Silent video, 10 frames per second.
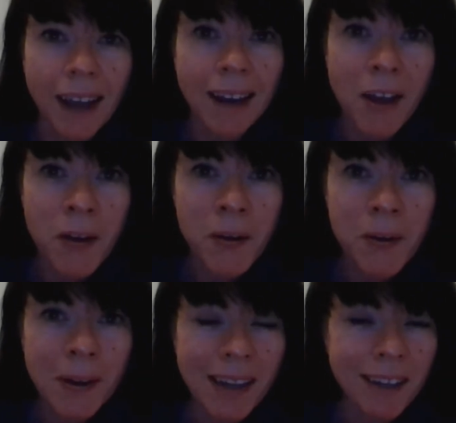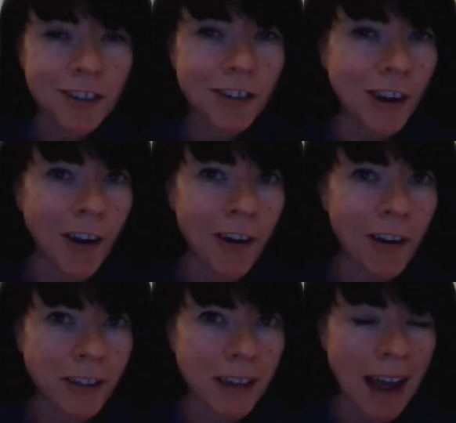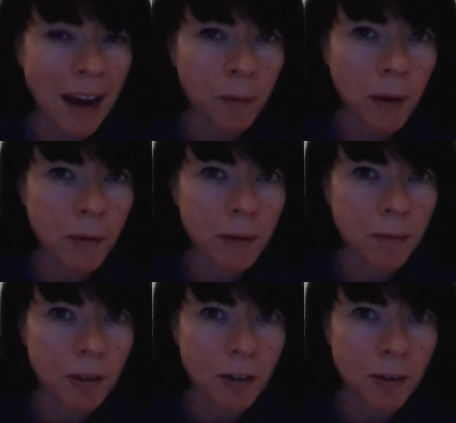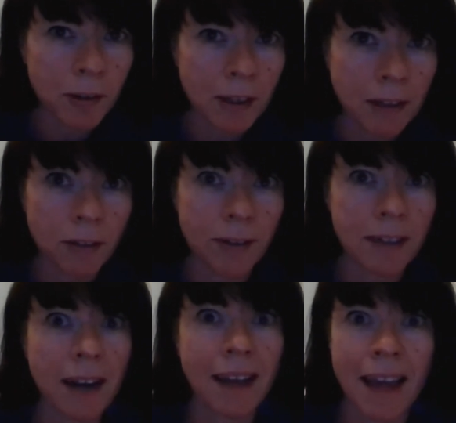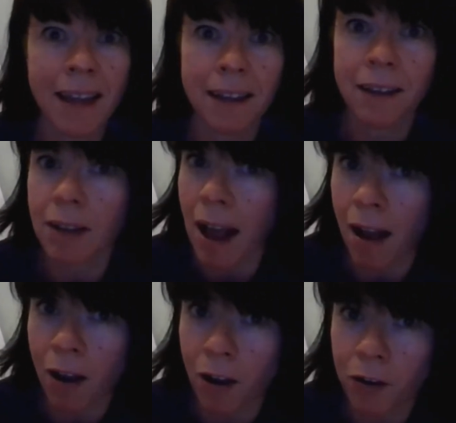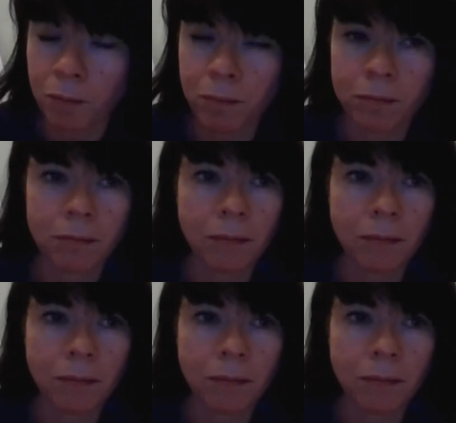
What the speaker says: Hello, it's Sean and welcome to Sensory Atelier at home.